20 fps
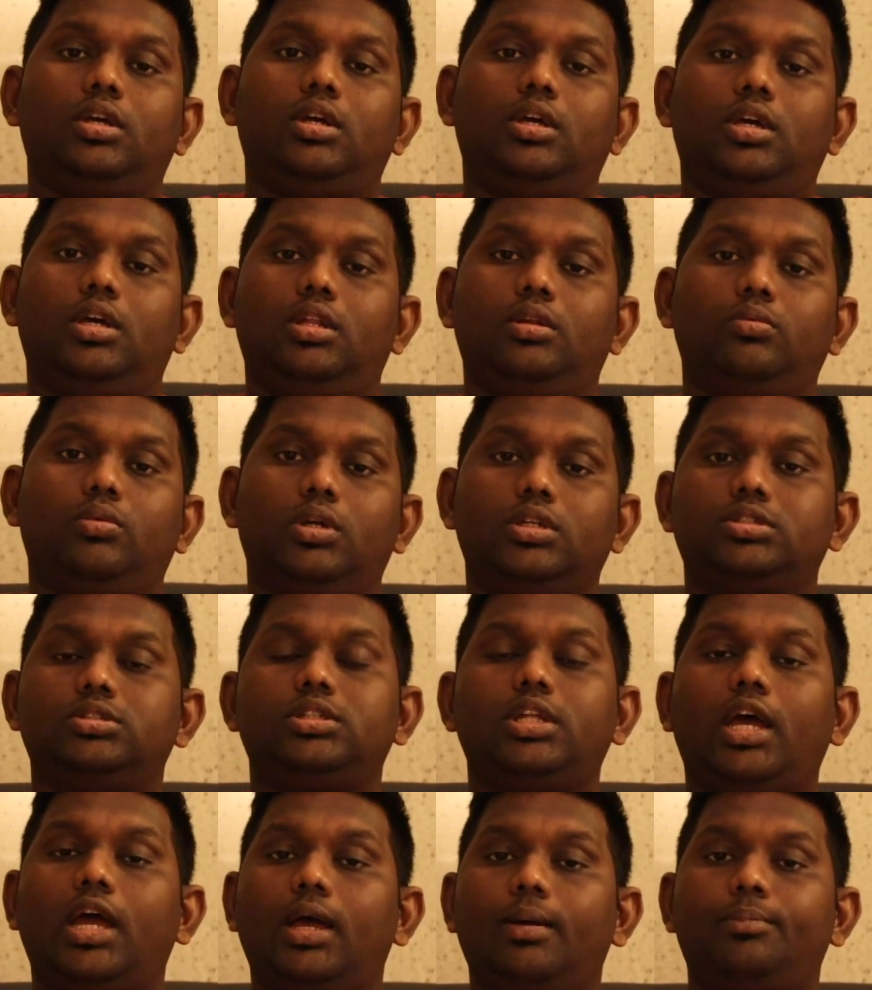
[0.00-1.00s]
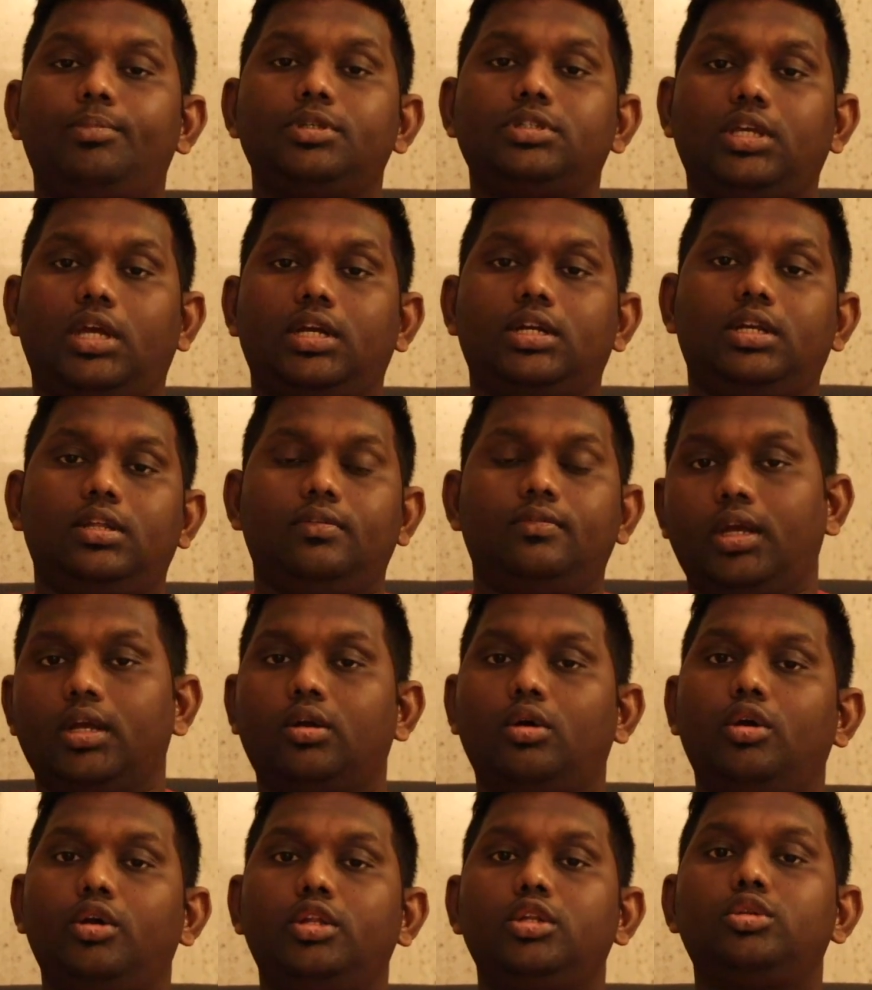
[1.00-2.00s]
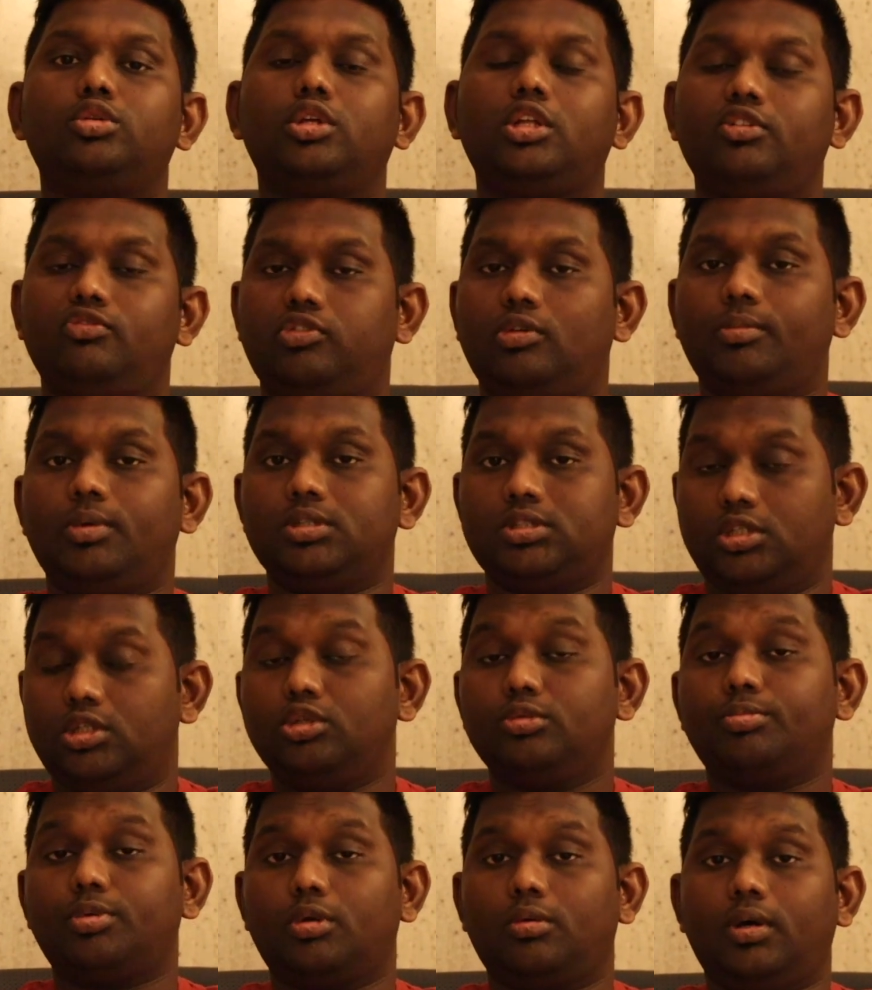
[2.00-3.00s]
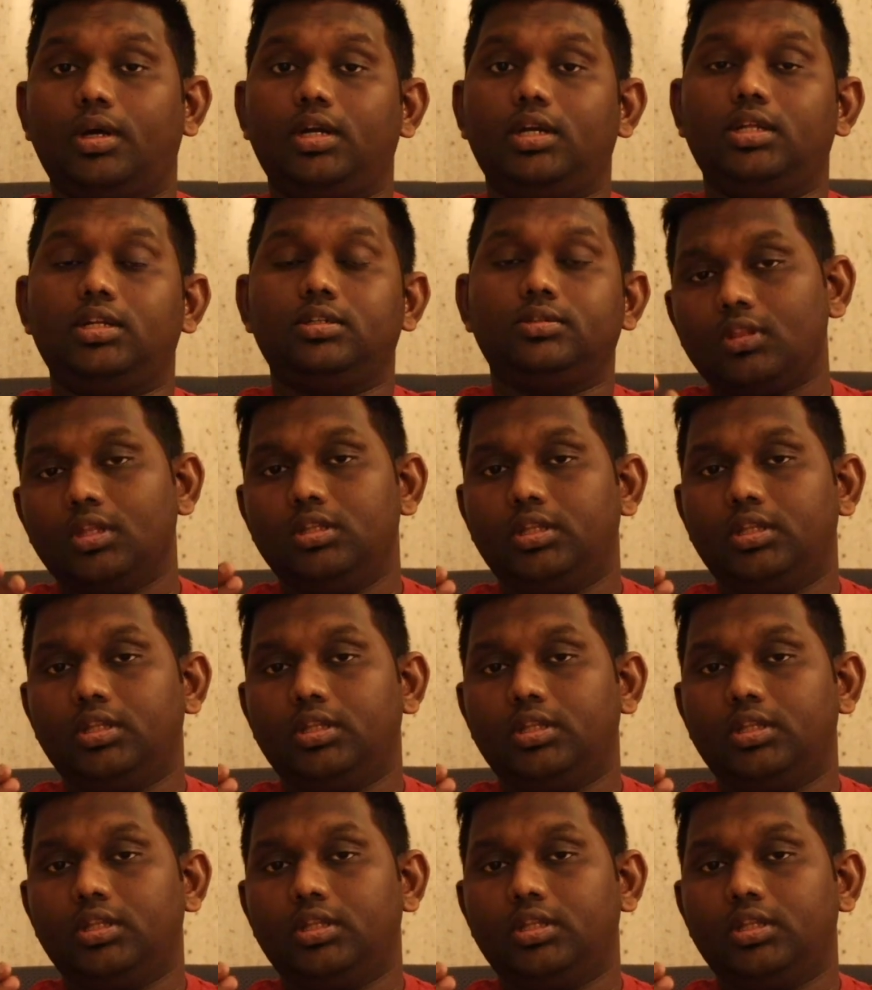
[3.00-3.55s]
And once the app is active, according to the information you provided,